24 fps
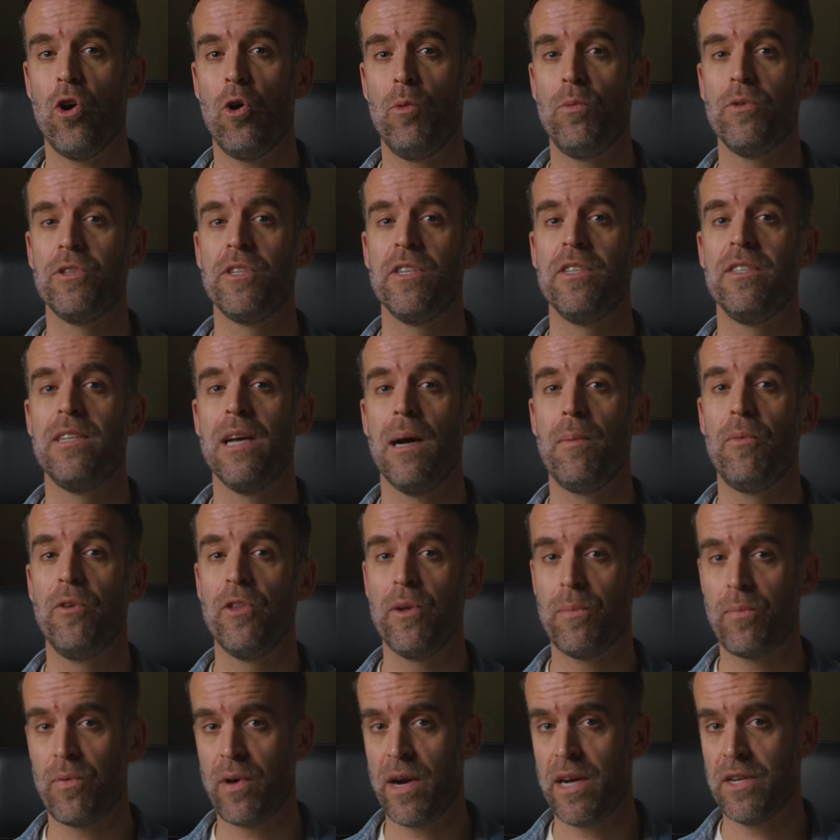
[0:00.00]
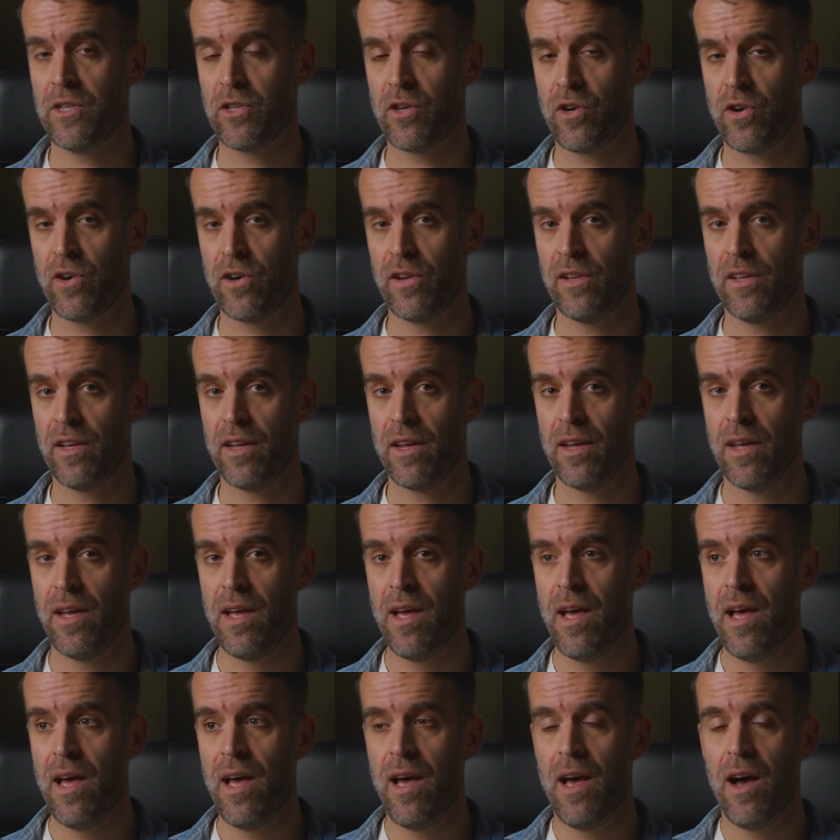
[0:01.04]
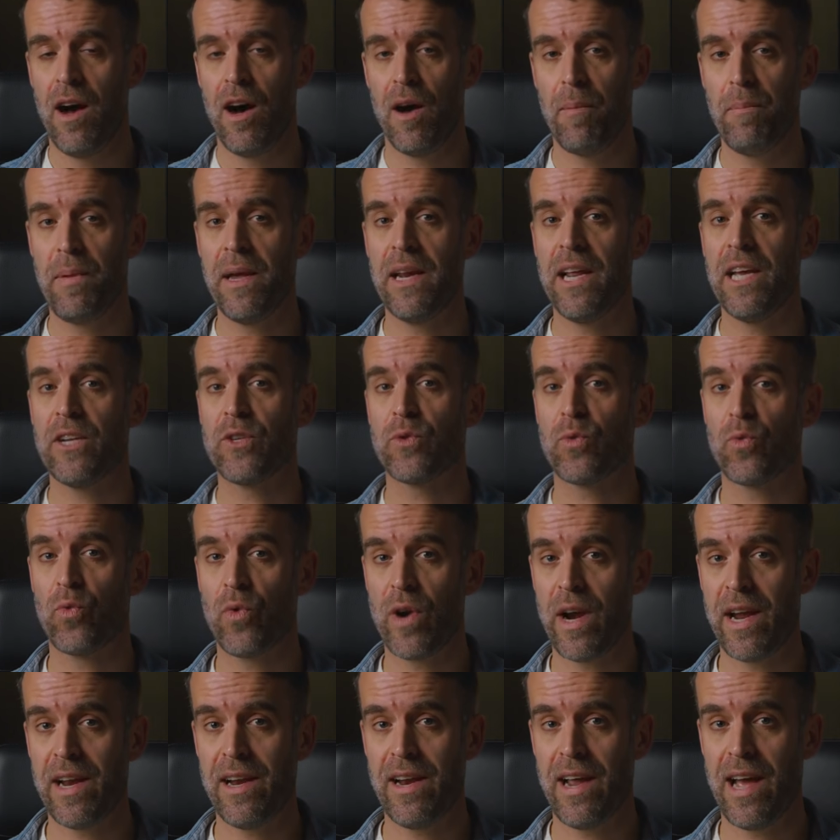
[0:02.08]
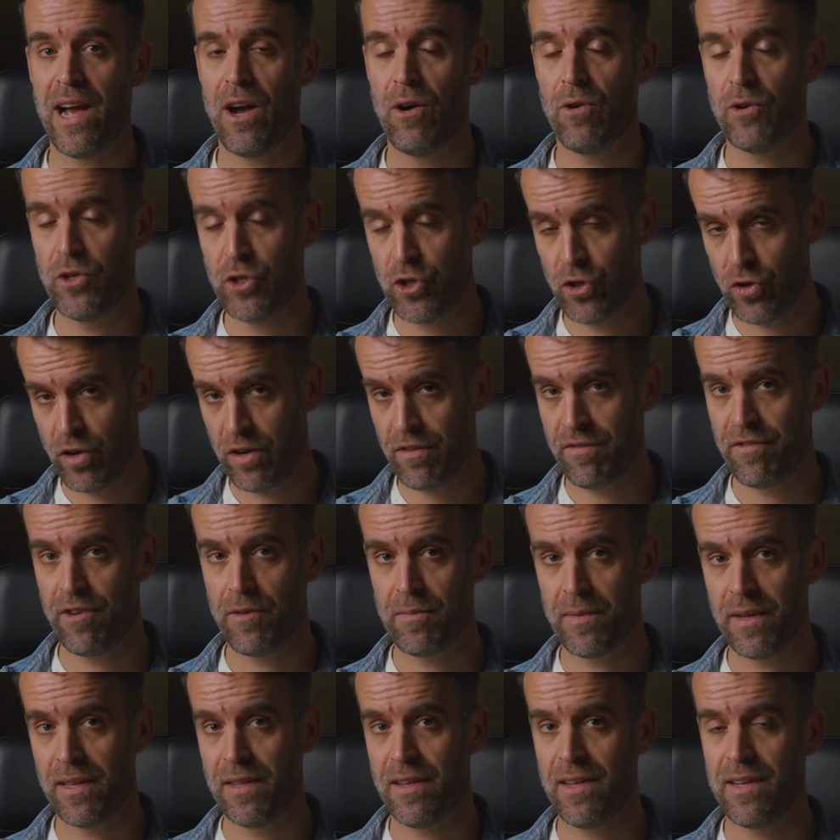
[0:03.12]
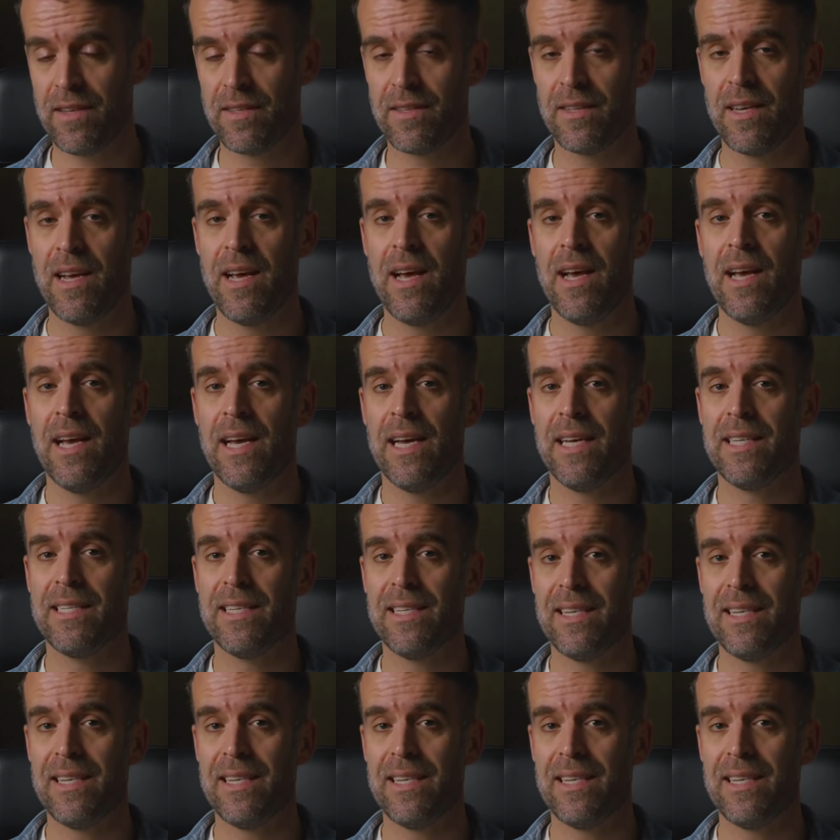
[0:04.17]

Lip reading: almost double the price currently. On B&H right now, during filming this, it's